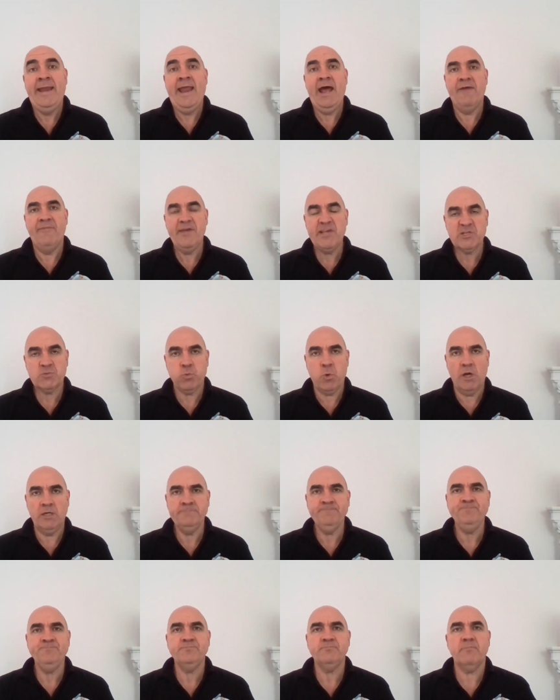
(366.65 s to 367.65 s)
Now this
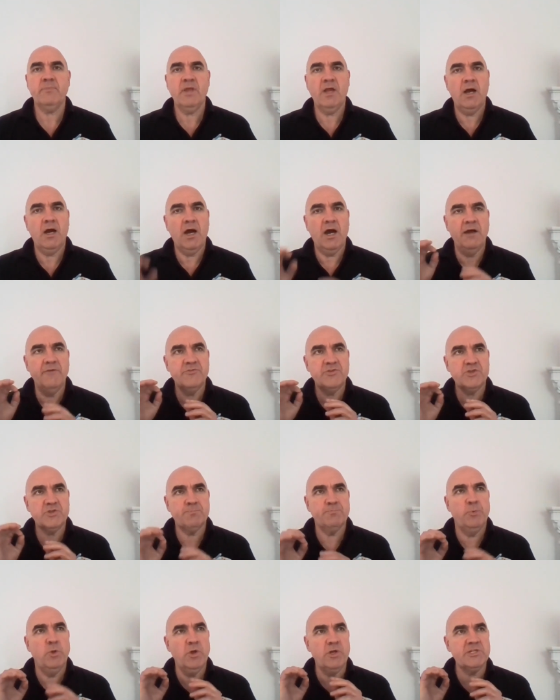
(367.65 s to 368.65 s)
one, I've
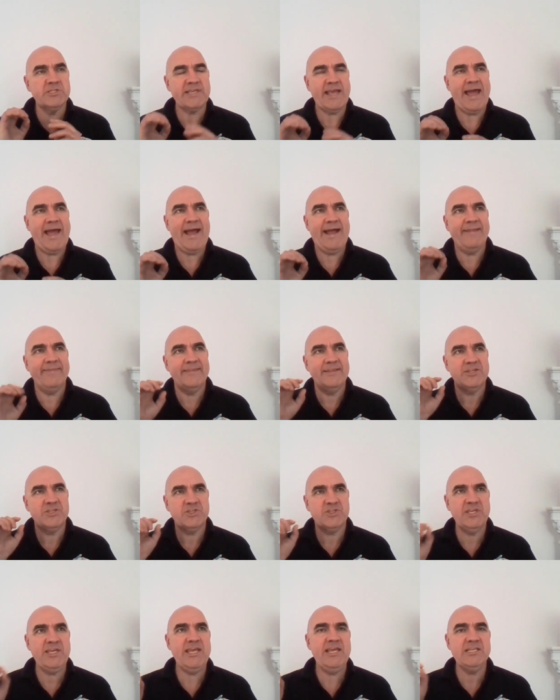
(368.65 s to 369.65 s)
looked at the
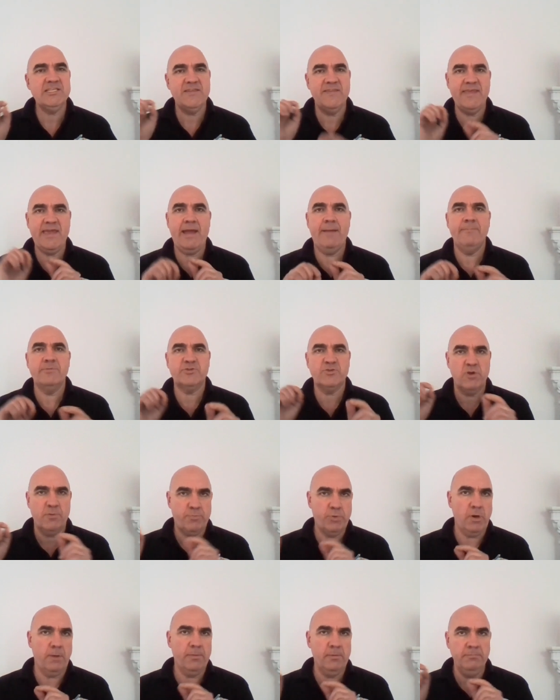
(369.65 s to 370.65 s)
C's and the M's are a
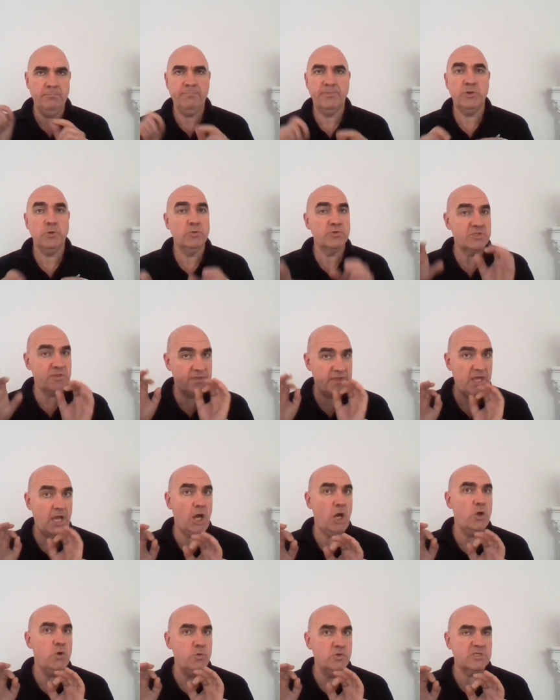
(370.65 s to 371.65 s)
problem, but also the
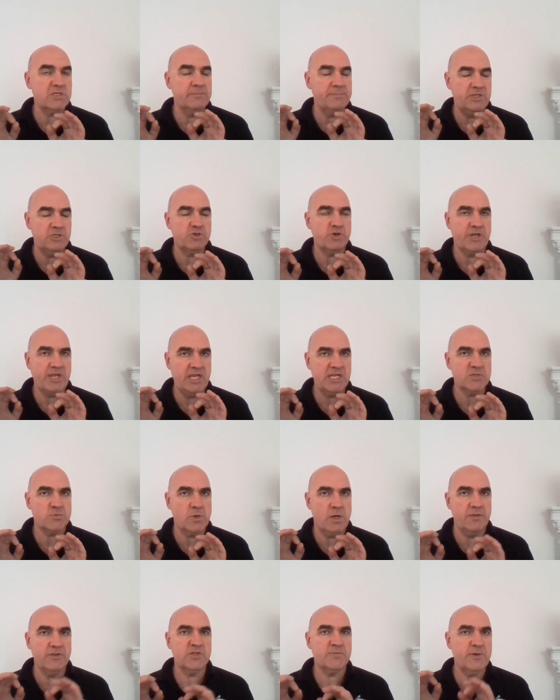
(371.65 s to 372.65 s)
O's can be tricky as
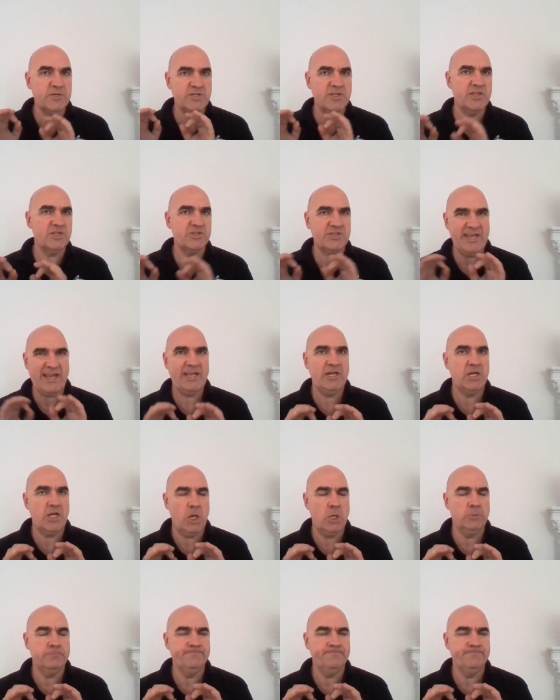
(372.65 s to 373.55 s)
well, especially the second O,